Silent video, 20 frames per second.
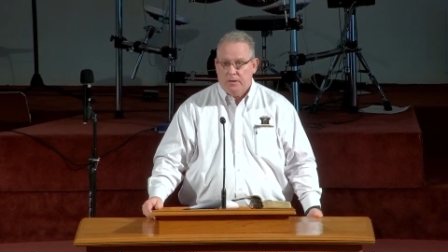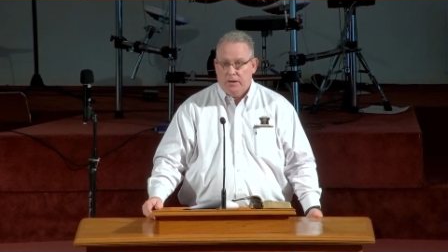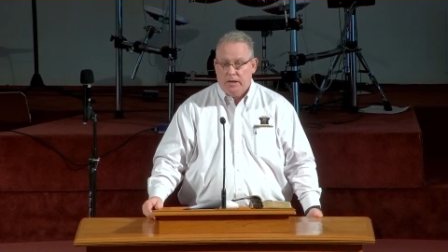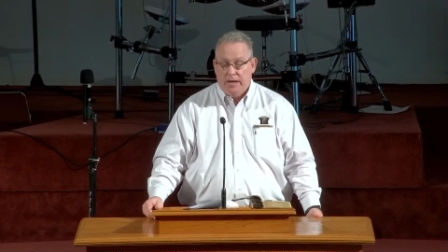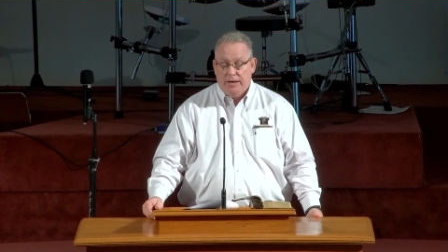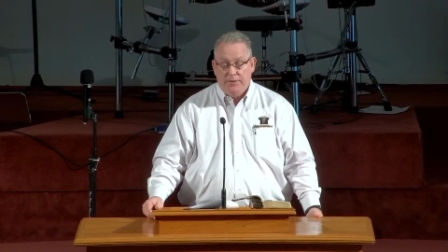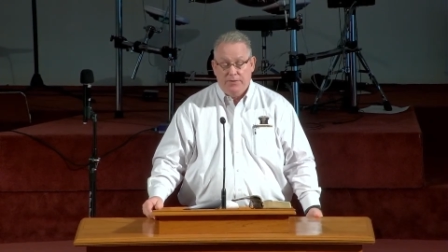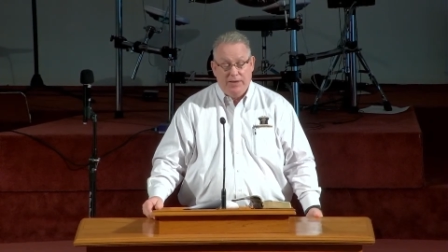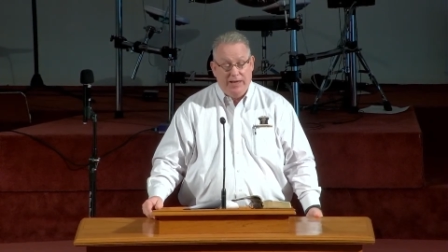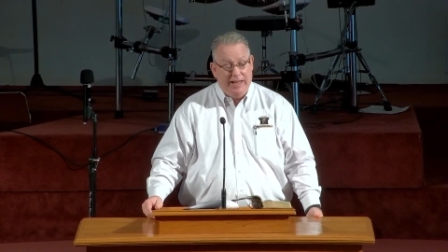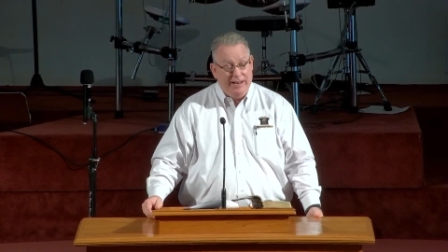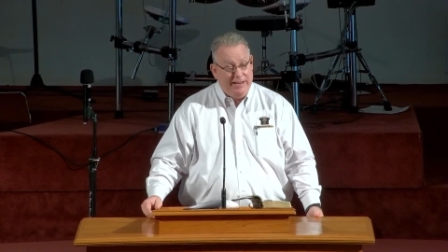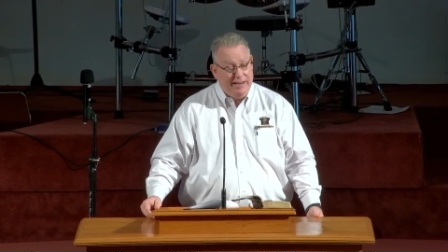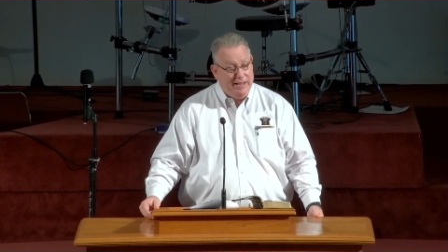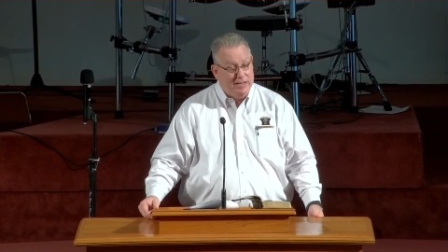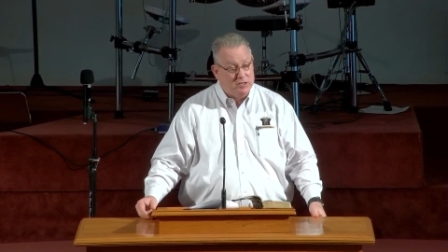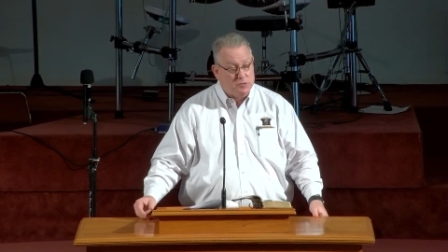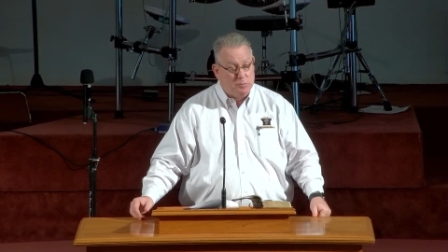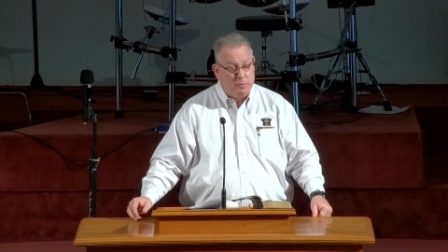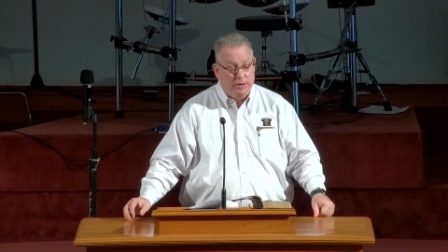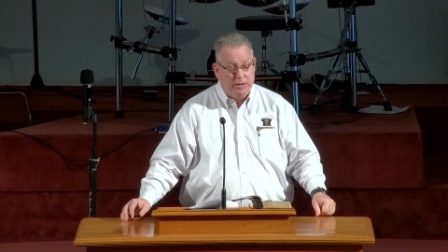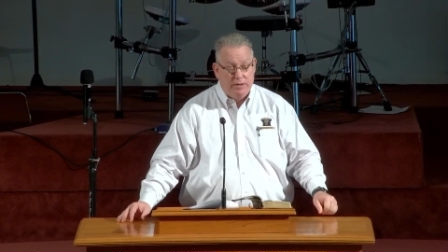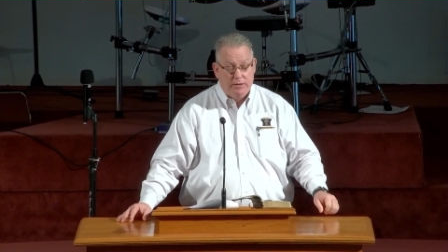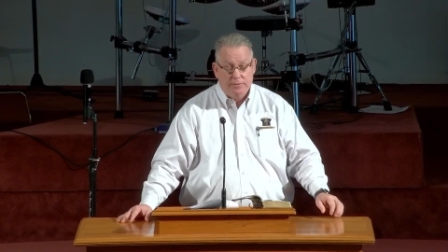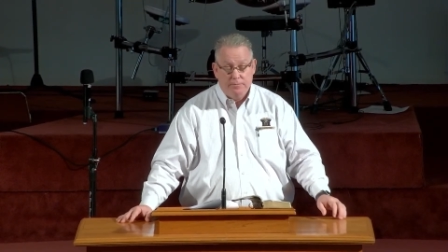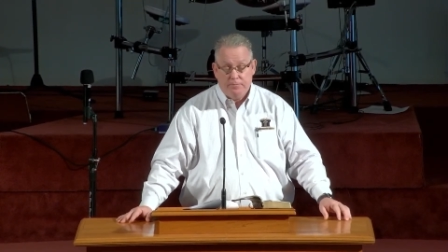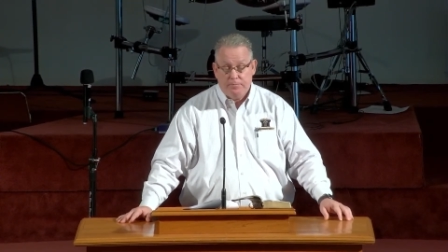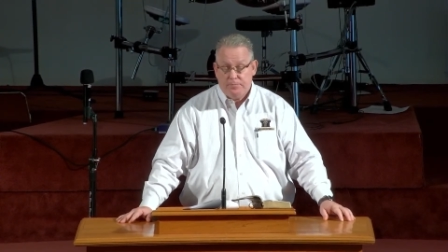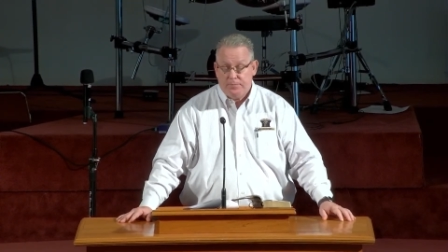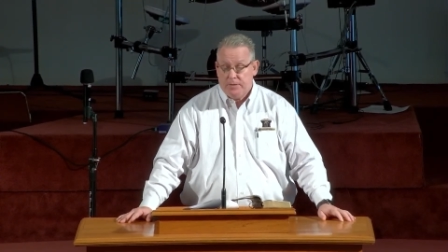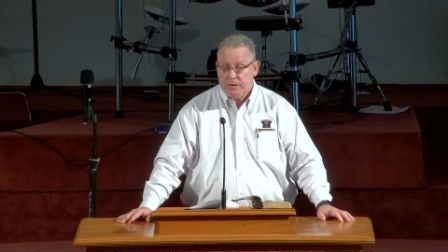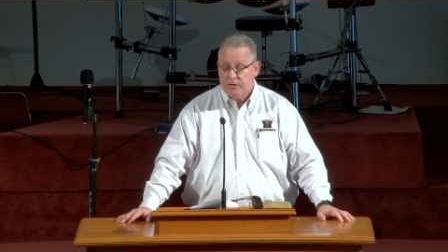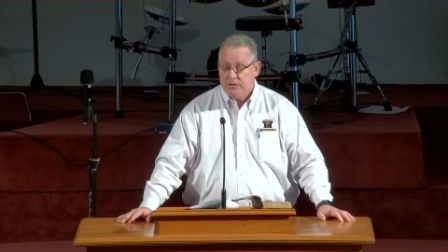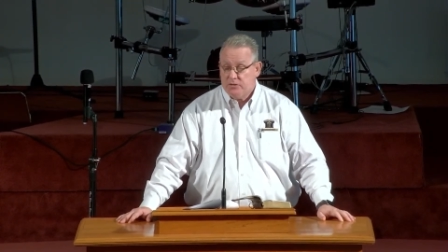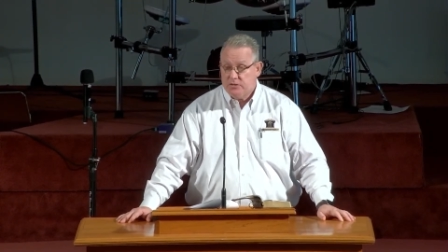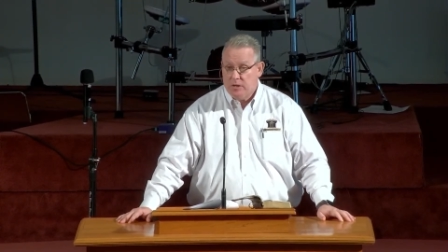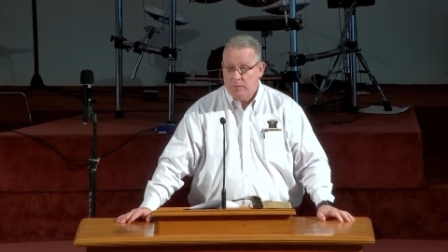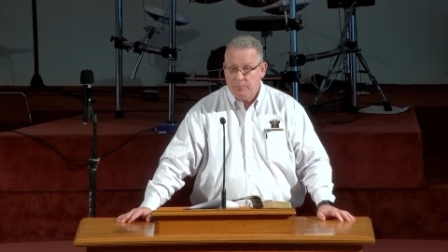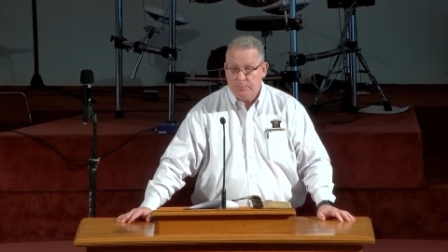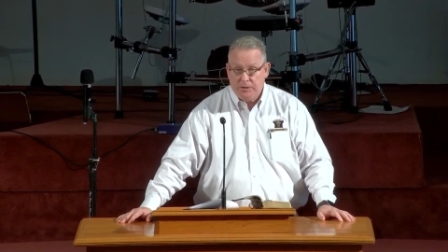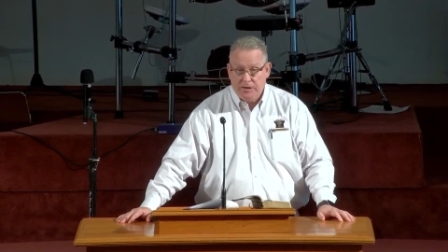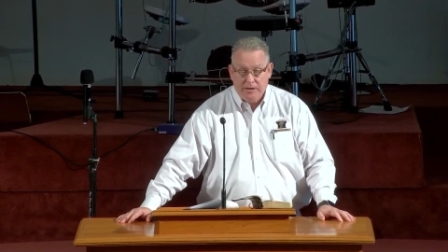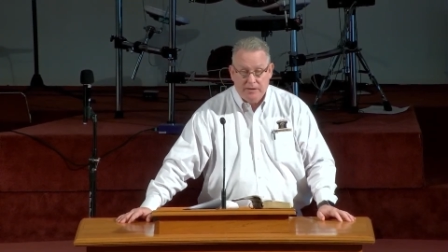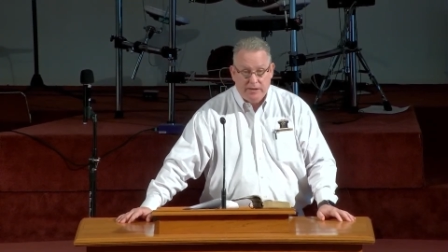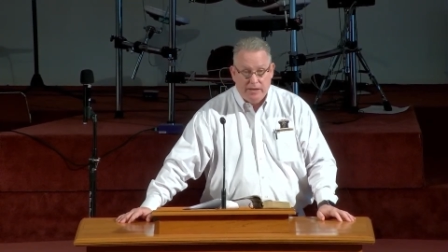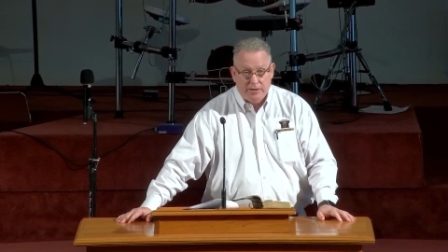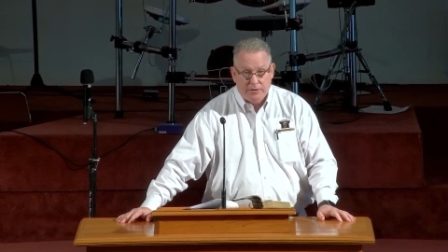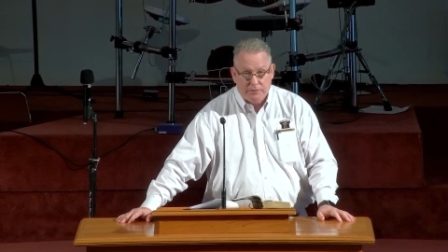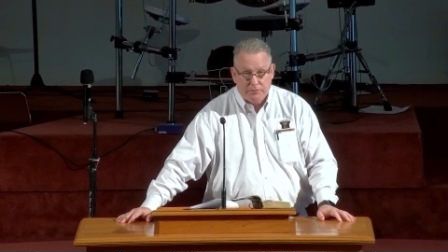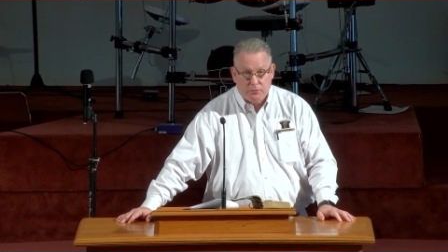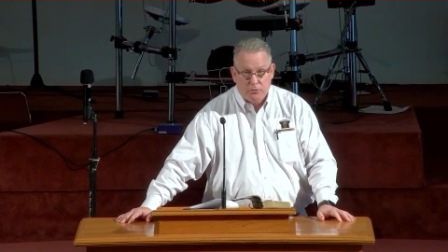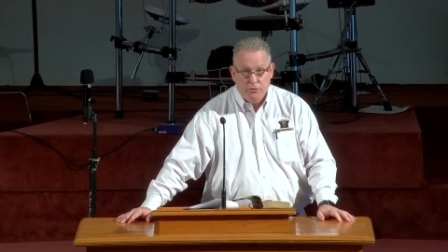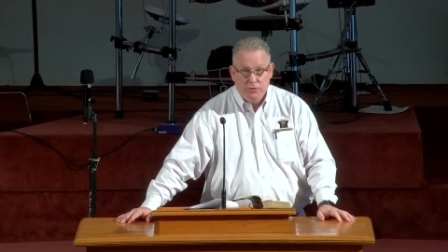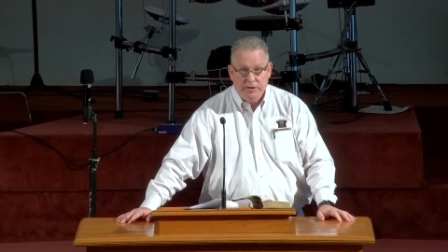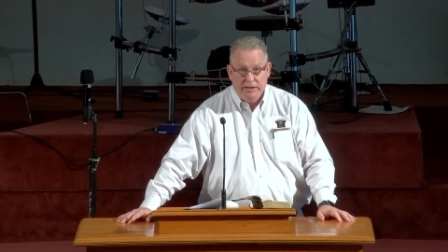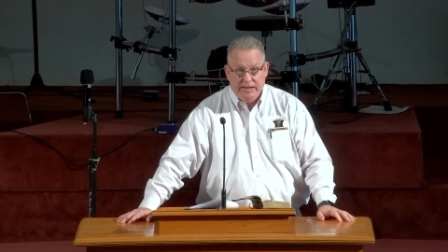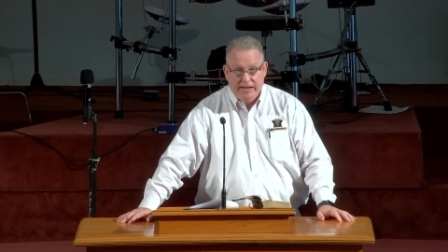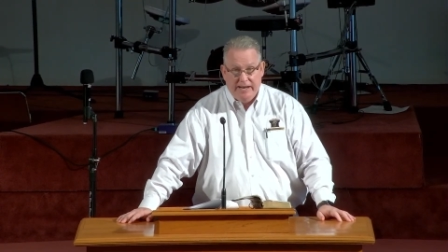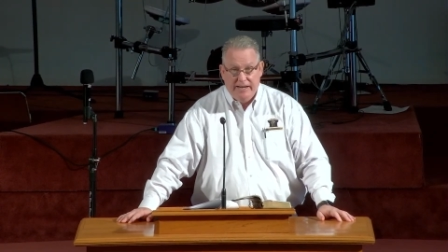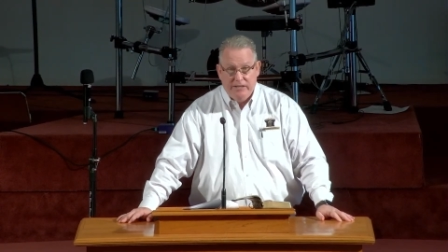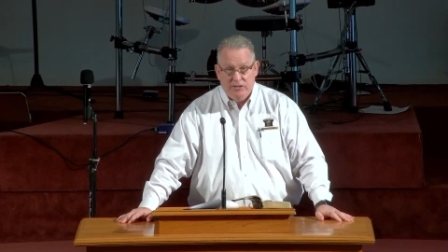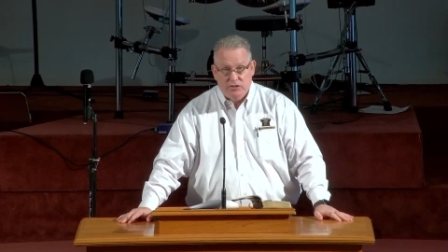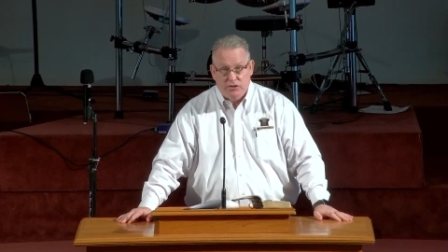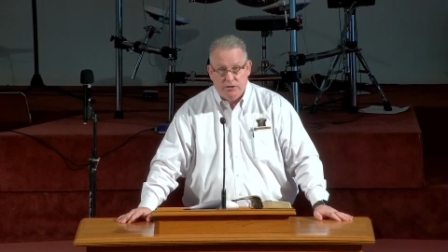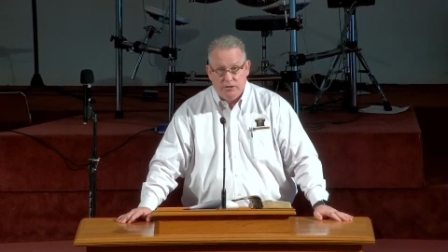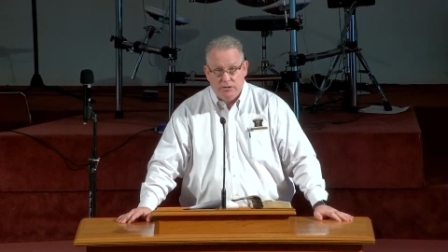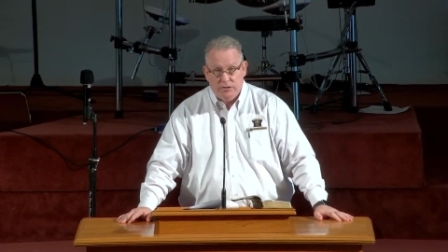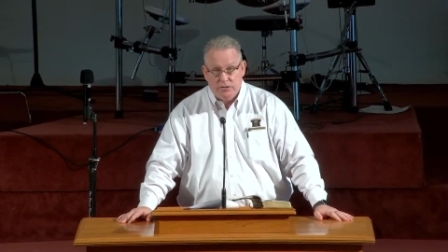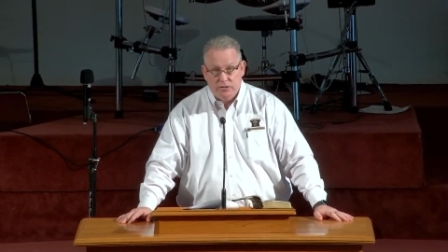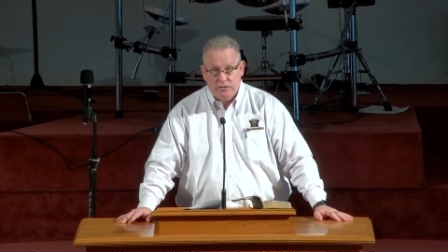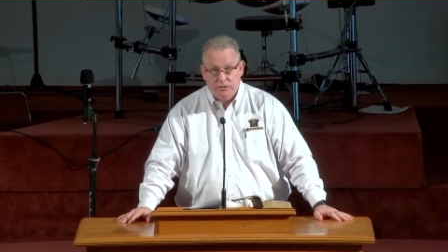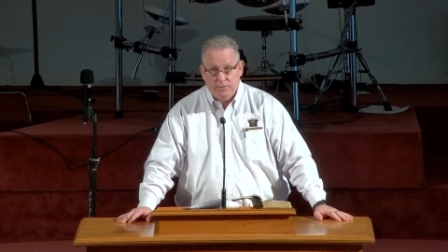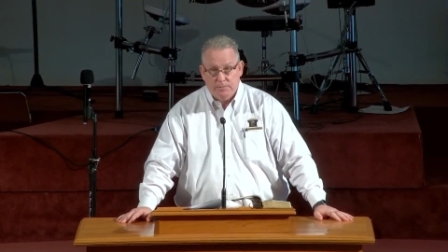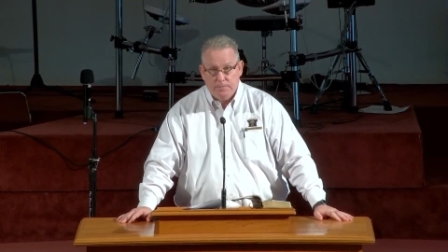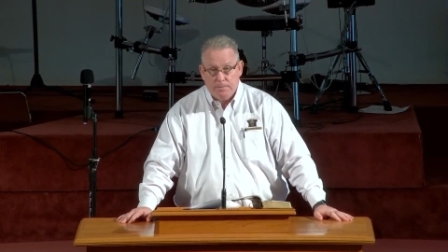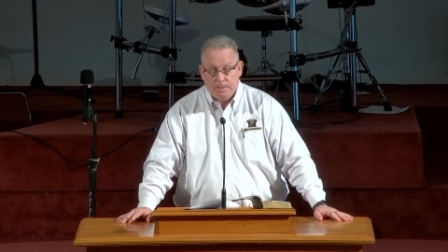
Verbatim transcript: And that has been something that through the ages,